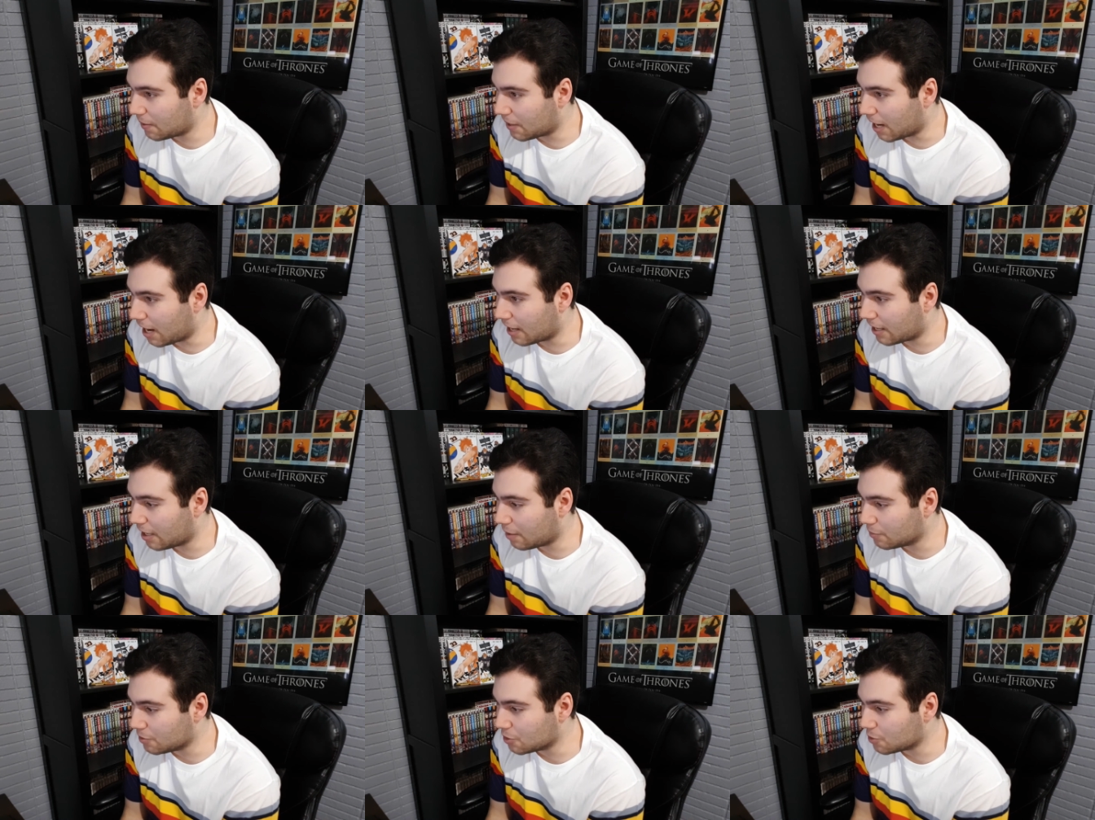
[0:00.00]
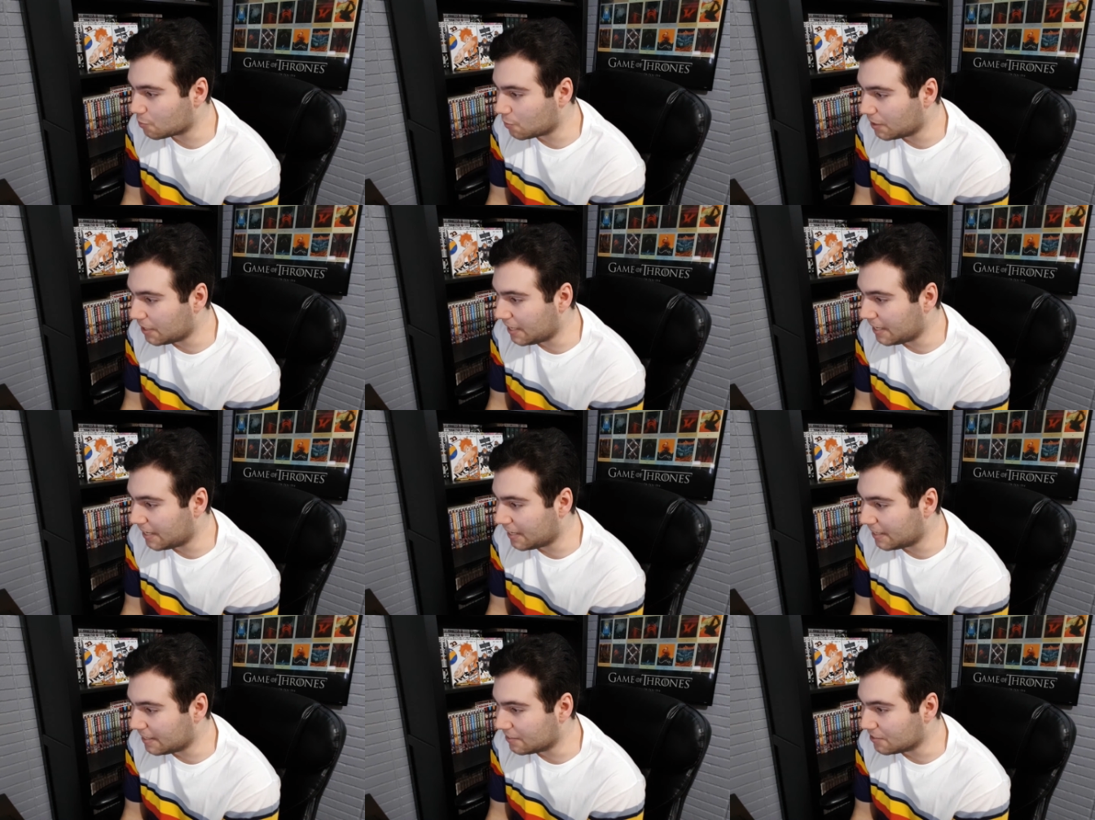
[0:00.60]
Kageyama just went
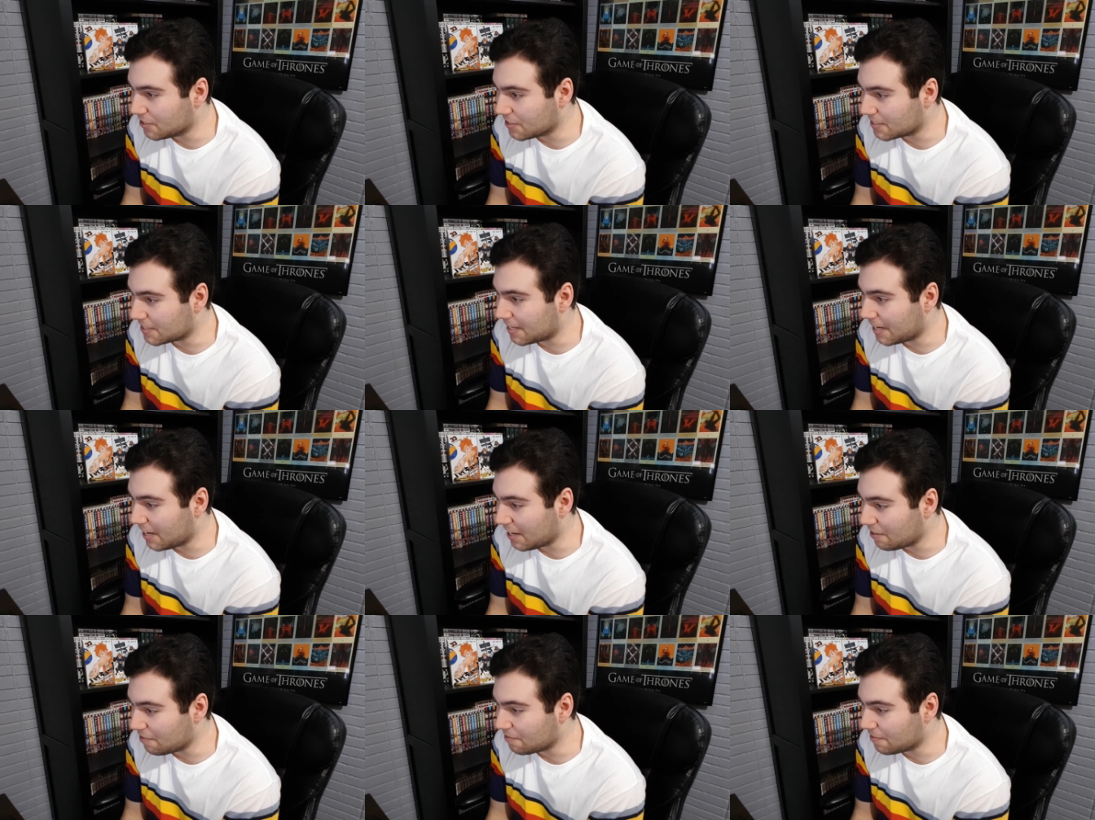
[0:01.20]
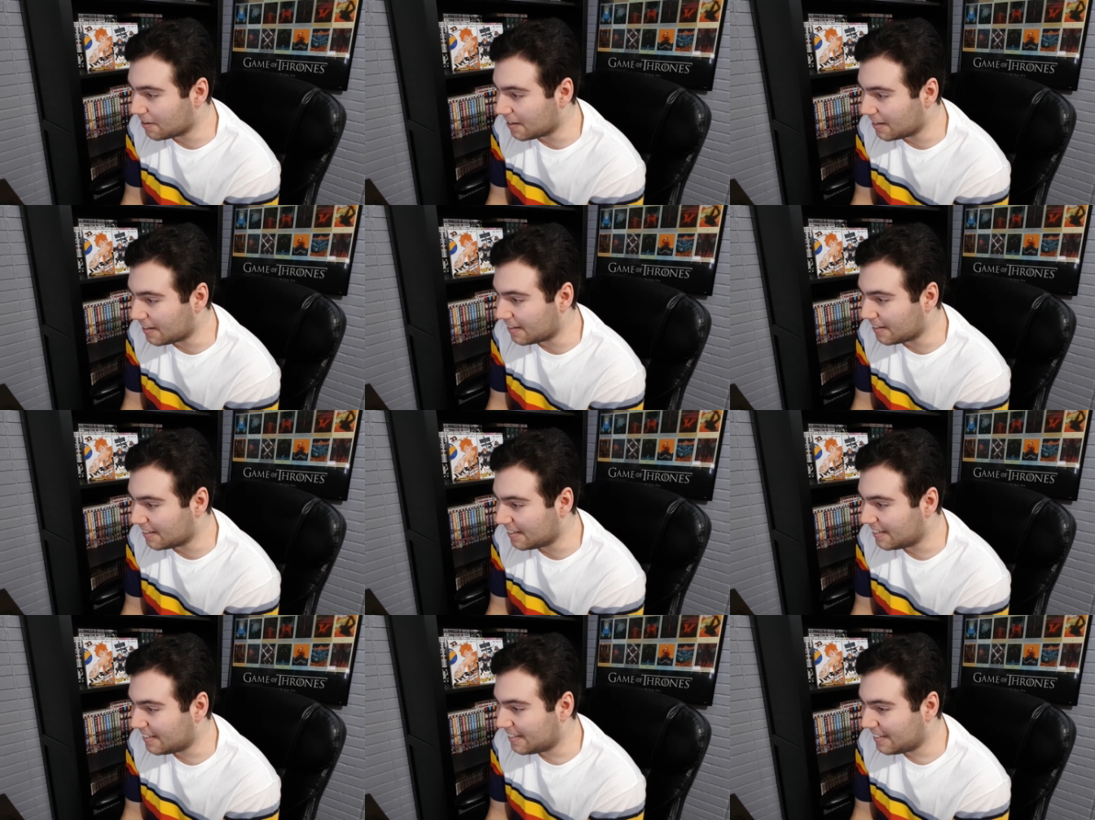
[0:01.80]
in and just gave uh